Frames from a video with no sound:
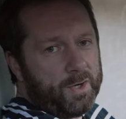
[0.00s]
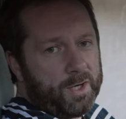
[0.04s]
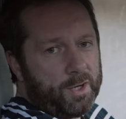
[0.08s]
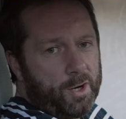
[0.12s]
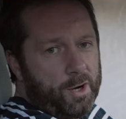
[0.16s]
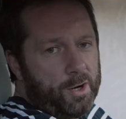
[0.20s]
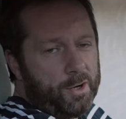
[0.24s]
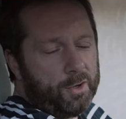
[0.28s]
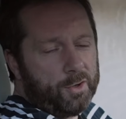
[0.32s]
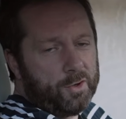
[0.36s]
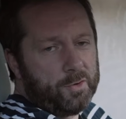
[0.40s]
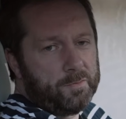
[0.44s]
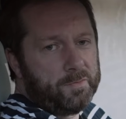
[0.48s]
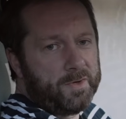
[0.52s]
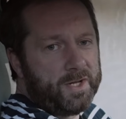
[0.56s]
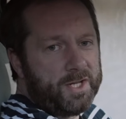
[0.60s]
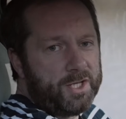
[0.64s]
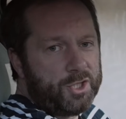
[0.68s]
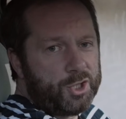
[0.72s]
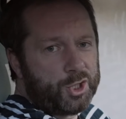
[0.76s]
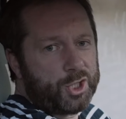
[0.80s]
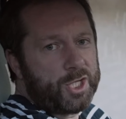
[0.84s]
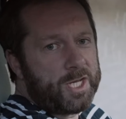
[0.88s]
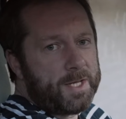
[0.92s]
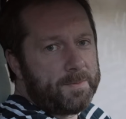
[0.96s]
car company
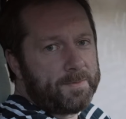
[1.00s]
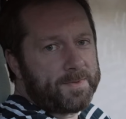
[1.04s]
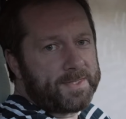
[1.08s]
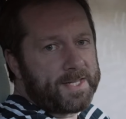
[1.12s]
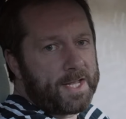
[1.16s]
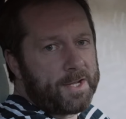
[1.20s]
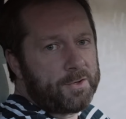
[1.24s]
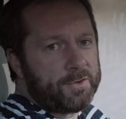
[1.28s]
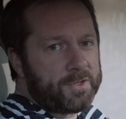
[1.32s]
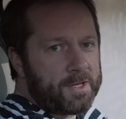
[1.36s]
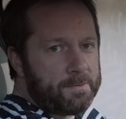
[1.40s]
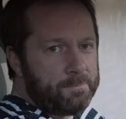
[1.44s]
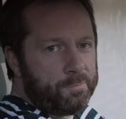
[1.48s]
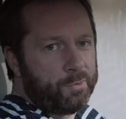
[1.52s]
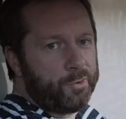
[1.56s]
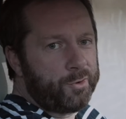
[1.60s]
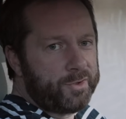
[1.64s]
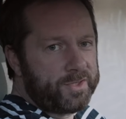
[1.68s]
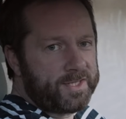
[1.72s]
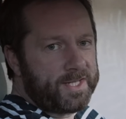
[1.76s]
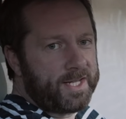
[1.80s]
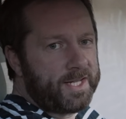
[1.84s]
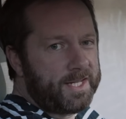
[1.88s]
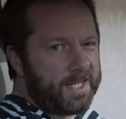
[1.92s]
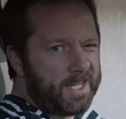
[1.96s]
cheaps out and puts
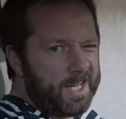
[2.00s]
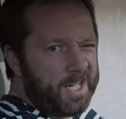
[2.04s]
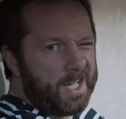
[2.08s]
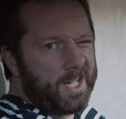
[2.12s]
in